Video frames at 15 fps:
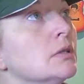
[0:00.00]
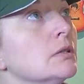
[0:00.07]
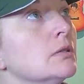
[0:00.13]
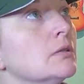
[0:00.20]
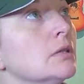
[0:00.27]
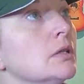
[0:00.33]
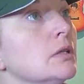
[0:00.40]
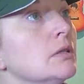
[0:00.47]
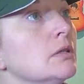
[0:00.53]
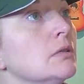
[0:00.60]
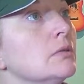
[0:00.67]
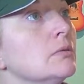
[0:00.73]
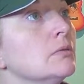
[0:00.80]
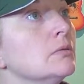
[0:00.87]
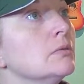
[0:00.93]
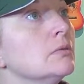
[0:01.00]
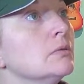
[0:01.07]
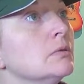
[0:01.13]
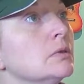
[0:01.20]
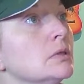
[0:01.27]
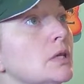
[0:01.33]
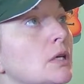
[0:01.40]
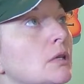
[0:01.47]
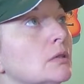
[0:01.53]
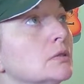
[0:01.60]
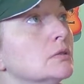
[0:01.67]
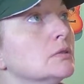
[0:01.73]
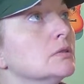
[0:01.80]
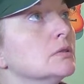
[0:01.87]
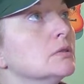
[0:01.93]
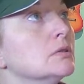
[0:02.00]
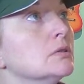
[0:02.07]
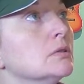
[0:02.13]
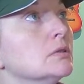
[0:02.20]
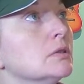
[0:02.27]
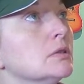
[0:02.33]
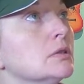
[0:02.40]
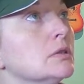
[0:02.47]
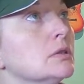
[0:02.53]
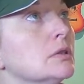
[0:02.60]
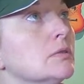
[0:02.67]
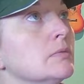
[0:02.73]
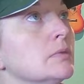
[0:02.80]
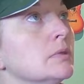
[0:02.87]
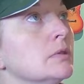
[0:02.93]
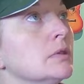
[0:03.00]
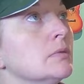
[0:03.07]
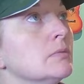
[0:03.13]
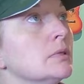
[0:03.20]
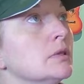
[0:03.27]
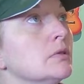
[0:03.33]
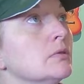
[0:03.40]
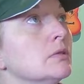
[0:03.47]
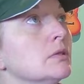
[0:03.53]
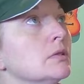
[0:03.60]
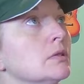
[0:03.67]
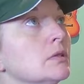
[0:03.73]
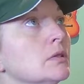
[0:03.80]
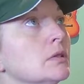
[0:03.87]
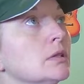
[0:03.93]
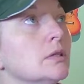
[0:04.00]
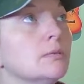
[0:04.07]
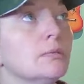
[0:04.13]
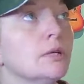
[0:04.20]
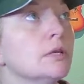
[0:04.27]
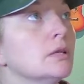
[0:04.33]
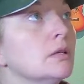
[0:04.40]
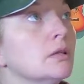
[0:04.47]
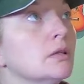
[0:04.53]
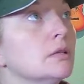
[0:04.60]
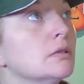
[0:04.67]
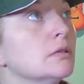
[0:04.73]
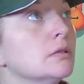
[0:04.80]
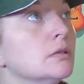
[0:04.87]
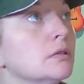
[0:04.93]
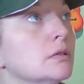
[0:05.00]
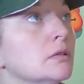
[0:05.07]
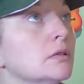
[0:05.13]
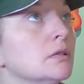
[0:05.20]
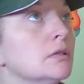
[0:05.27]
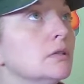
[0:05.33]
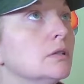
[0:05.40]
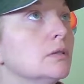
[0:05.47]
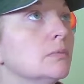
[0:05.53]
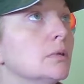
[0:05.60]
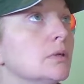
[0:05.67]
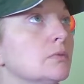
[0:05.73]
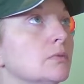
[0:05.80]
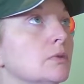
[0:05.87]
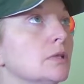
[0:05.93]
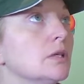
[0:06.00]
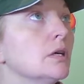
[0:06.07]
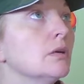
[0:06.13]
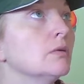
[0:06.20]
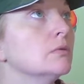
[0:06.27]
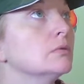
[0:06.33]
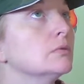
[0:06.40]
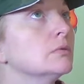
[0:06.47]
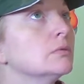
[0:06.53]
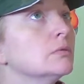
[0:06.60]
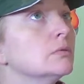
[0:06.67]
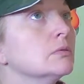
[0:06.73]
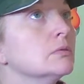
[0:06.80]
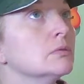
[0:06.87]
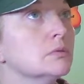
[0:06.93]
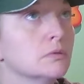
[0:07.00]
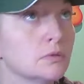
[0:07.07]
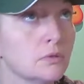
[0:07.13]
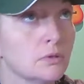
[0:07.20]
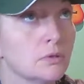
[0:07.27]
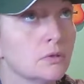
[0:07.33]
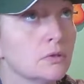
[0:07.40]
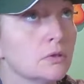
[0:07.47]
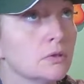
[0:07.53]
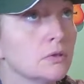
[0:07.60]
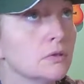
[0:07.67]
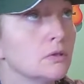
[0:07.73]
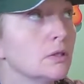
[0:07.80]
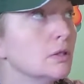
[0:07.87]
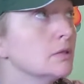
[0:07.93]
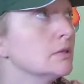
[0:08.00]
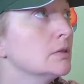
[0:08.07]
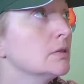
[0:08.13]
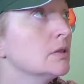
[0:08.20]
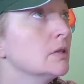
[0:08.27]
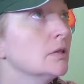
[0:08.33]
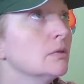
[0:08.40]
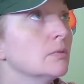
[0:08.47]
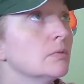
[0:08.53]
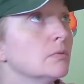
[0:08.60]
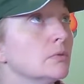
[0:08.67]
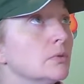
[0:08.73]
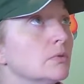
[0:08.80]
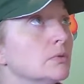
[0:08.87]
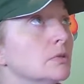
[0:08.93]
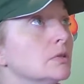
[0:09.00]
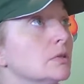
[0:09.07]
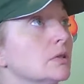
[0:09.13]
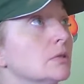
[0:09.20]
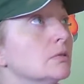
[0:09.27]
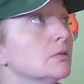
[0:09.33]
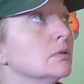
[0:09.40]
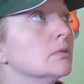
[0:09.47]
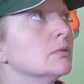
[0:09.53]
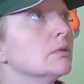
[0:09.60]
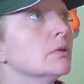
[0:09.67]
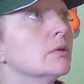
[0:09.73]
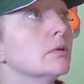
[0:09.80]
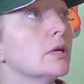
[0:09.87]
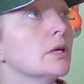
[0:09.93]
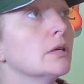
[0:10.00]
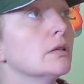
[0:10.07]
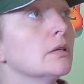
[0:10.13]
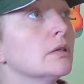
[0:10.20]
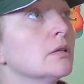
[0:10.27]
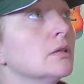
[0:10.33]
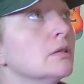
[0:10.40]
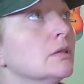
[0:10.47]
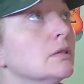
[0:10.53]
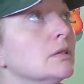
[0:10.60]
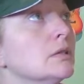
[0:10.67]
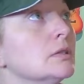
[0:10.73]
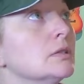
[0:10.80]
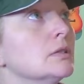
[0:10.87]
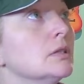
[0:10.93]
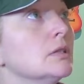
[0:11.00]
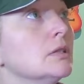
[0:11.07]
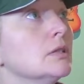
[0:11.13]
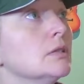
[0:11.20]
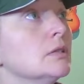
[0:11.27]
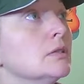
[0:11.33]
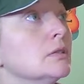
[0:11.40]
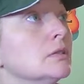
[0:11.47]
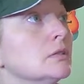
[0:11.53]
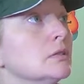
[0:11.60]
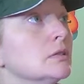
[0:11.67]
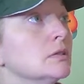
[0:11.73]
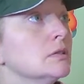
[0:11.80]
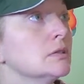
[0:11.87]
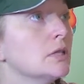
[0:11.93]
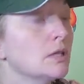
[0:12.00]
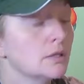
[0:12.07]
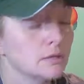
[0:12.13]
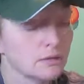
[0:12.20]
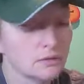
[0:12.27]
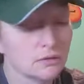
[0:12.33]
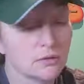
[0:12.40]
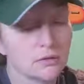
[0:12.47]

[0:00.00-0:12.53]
Create new text. Let's see if it'll let me do it. It might not. It might freak out. Yeah, see, now I'm frozen. I don't know. Okay, let's see. Text.